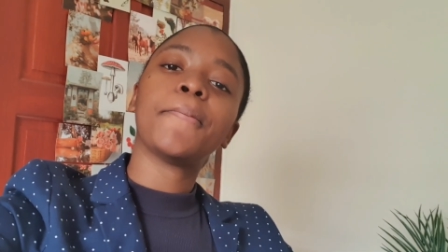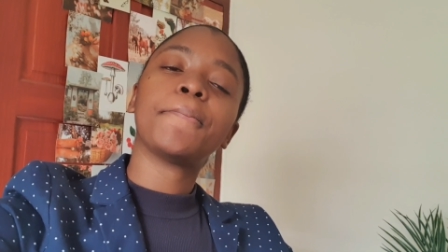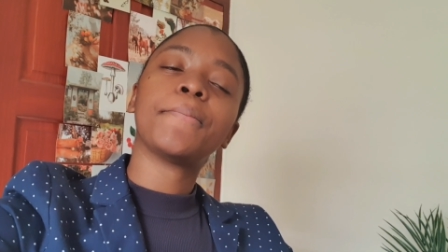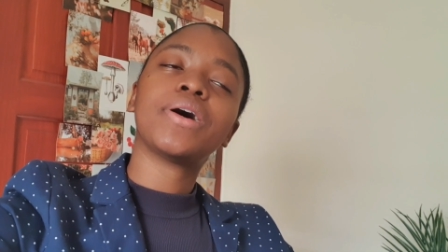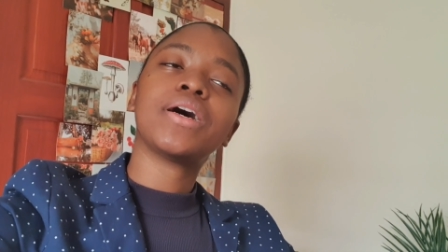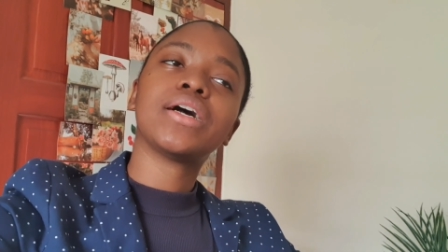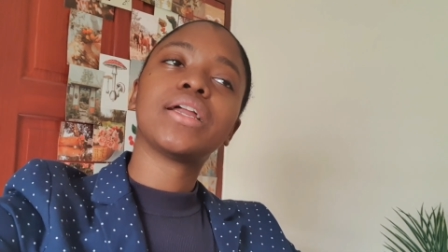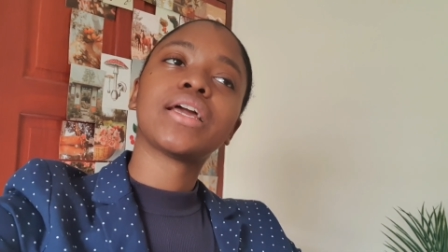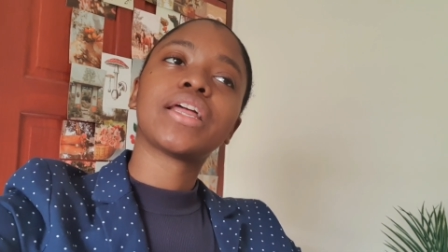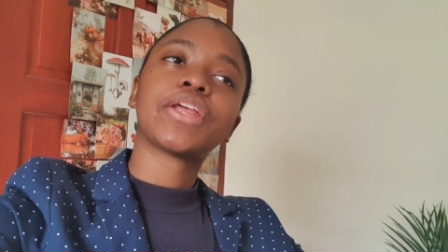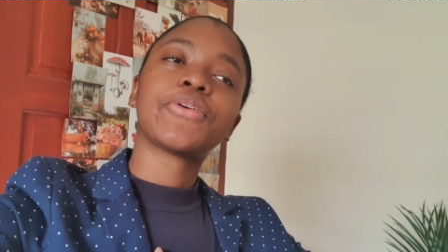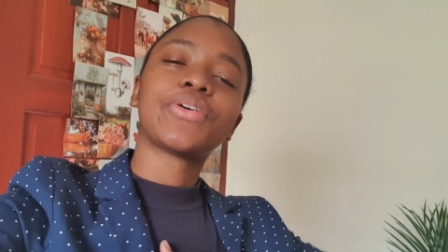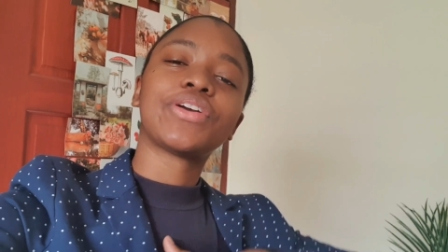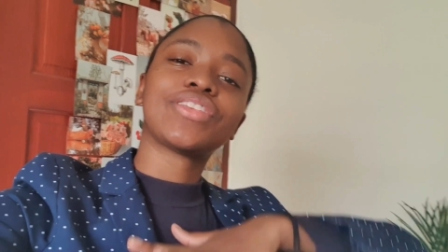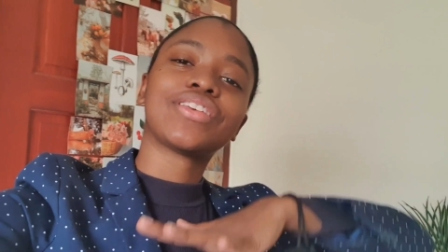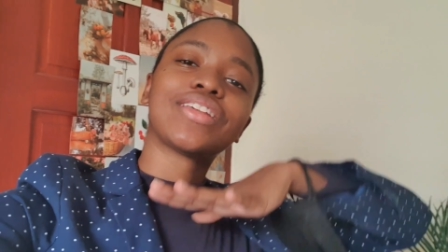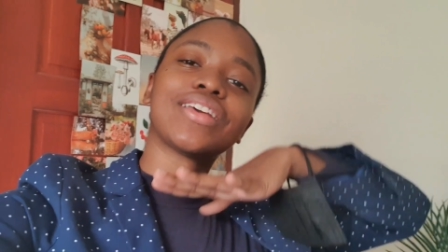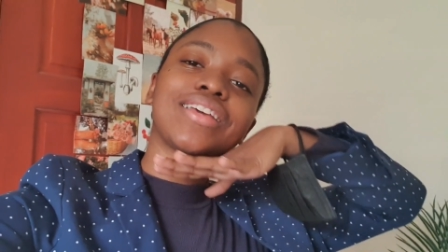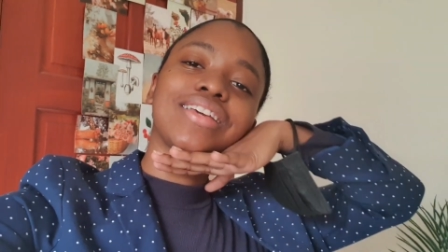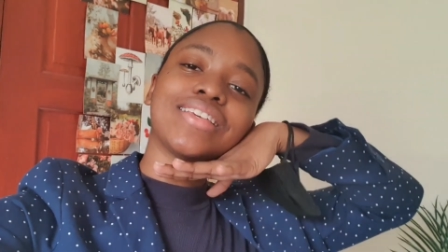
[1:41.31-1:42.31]
But
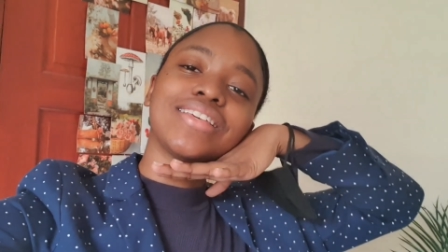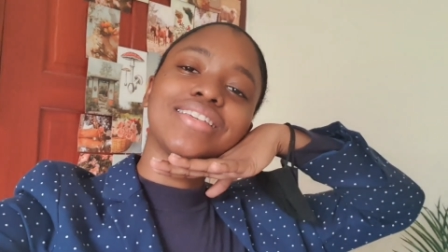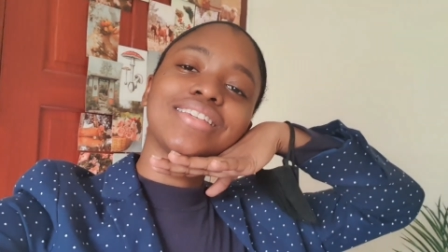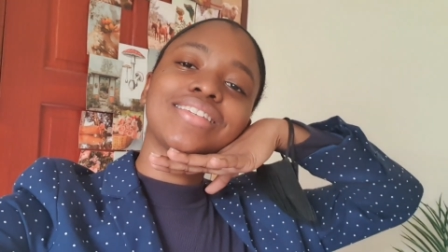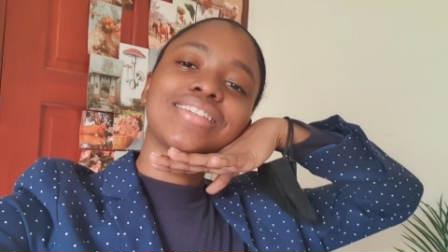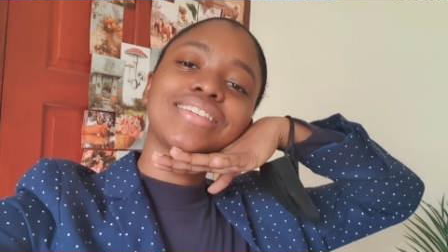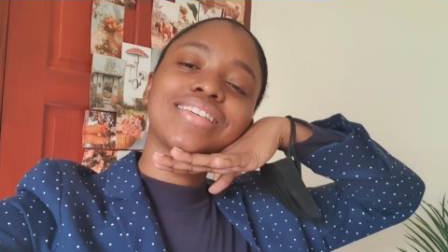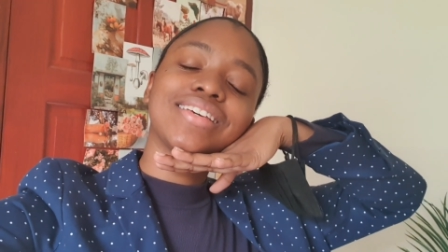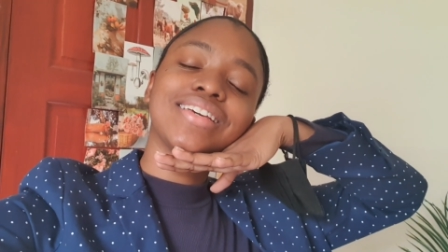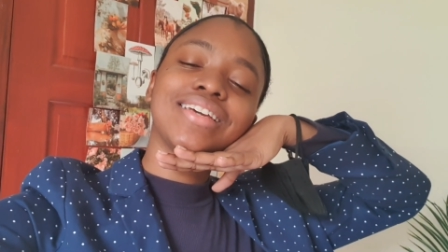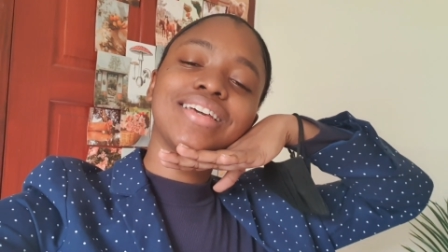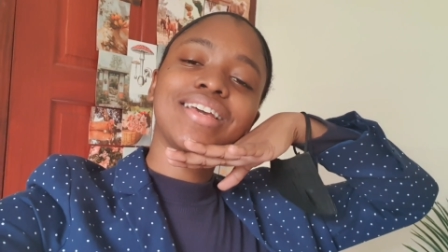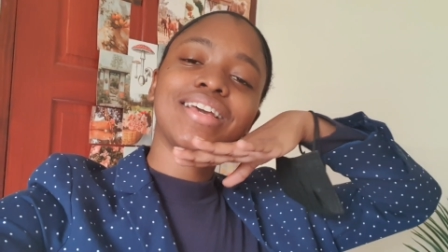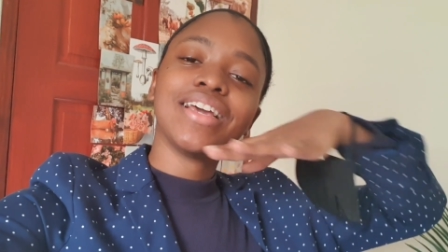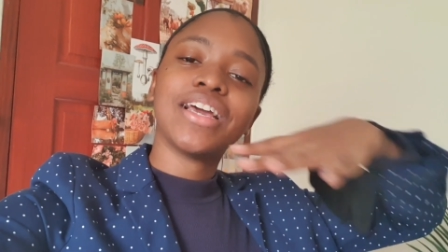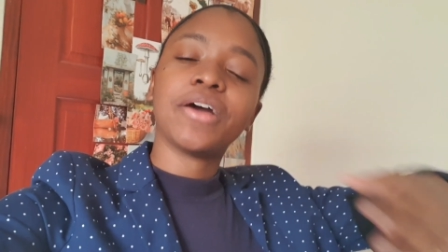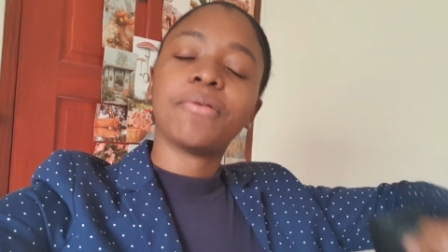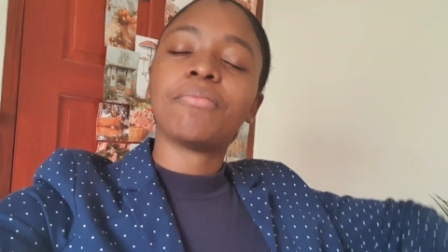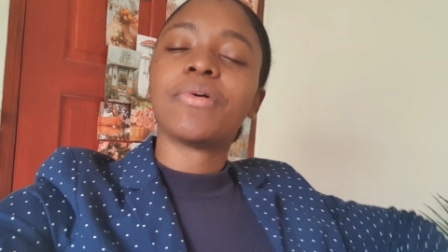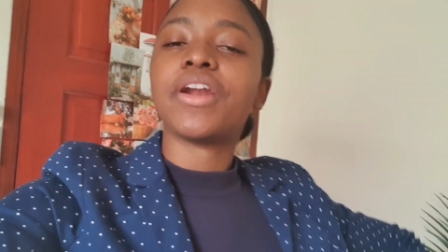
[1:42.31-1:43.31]
anyway, today is
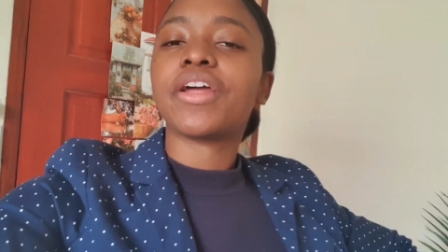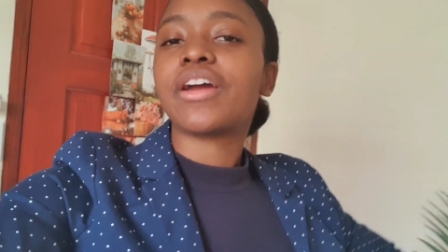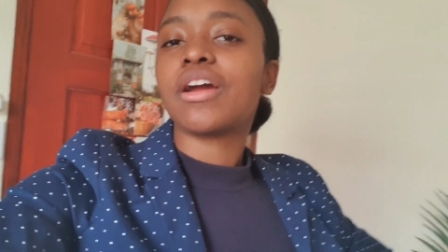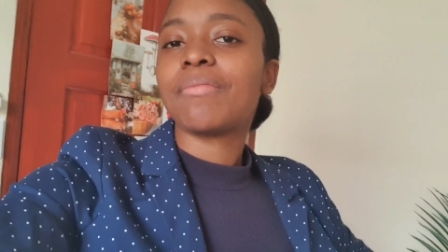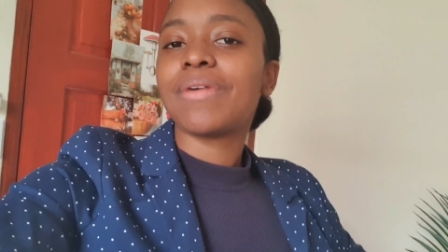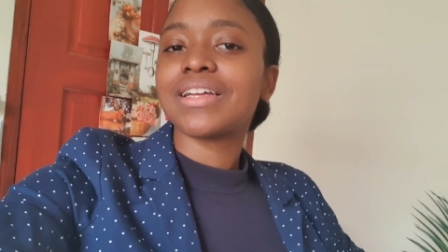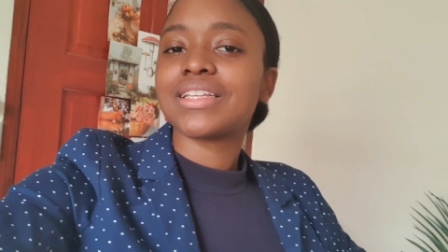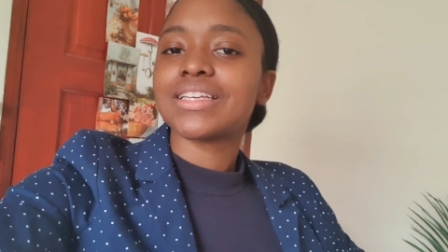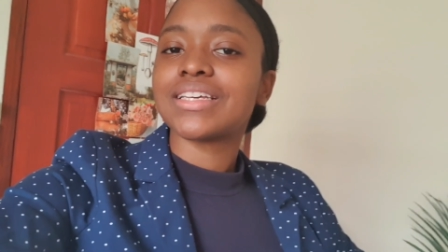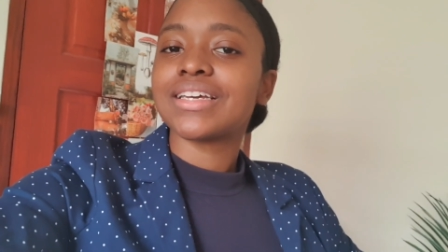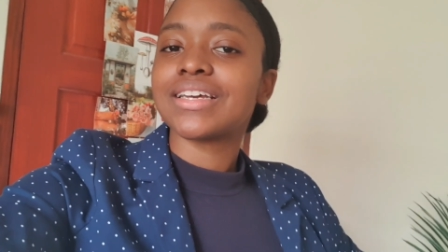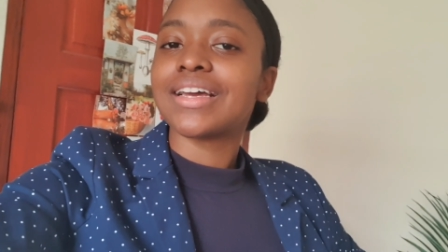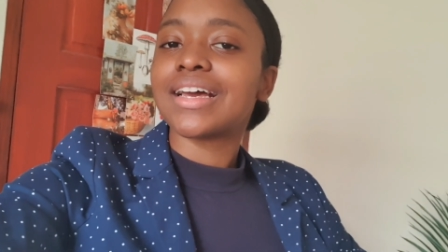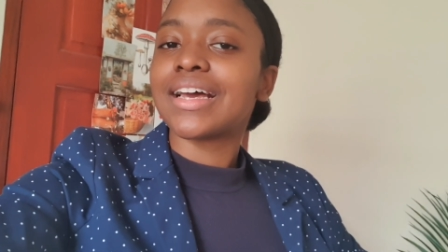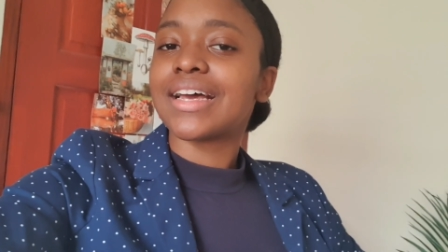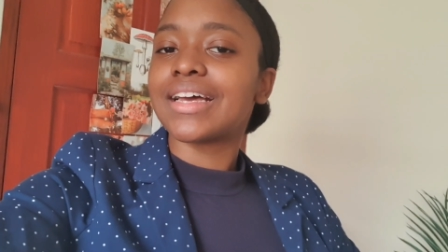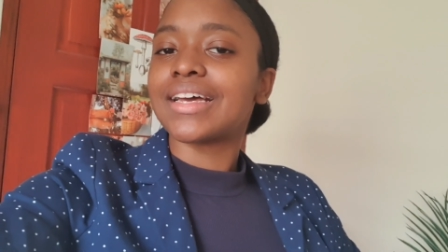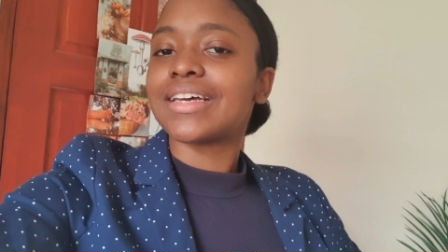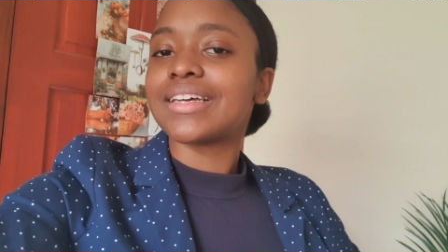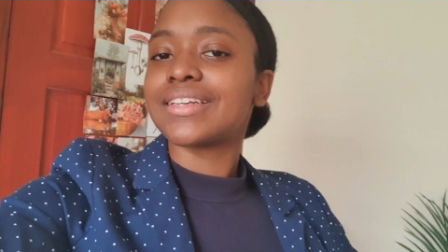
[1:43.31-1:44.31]
monochromatic
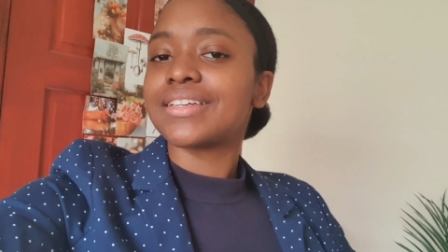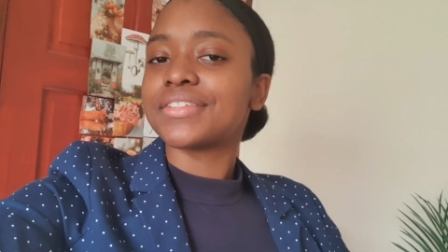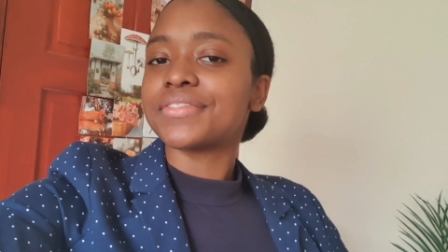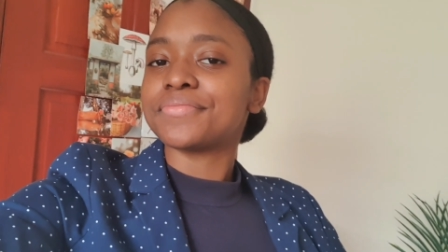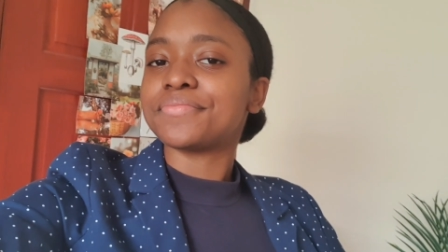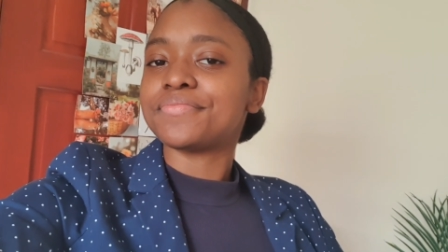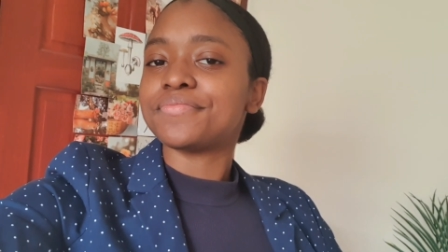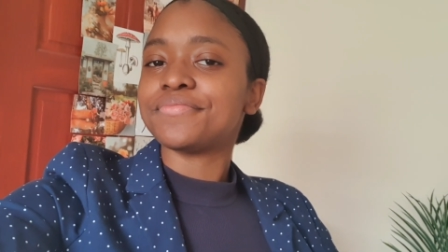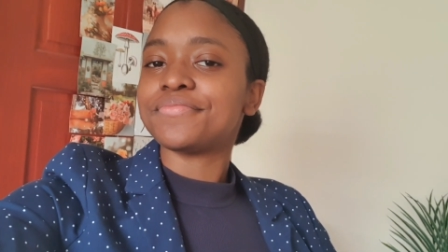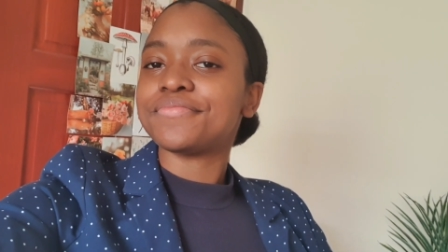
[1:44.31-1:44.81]
and